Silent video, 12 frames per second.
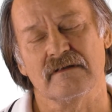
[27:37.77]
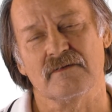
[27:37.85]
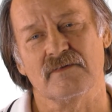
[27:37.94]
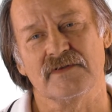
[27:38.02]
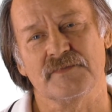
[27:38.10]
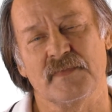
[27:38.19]

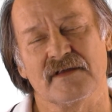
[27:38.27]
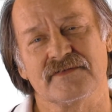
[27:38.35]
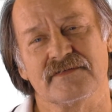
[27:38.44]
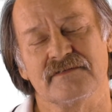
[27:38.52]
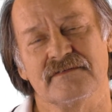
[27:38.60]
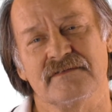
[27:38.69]

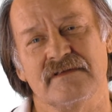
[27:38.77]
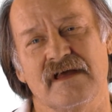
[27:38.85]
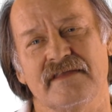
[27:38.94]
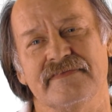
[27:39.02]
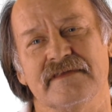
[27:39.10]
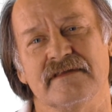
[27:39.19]
respects
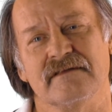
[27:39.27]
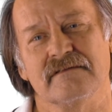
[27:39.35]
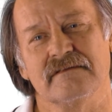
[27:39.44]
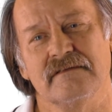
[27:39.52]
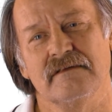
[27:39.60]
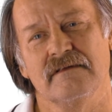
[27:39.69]
nothing
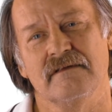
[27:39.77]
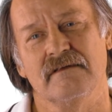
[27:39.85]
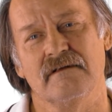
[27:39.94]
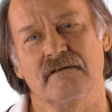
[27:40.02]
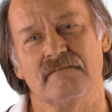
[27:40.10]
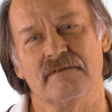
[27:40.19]

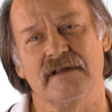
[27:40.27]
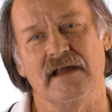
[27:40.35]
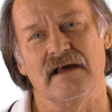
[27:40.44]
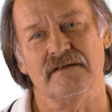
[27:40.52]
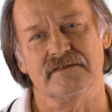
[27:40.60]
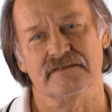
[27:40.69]
of
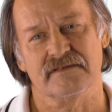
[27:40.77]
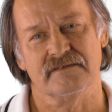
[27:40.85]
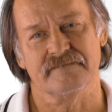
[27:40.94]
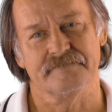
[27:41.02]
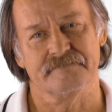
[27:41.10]
reality.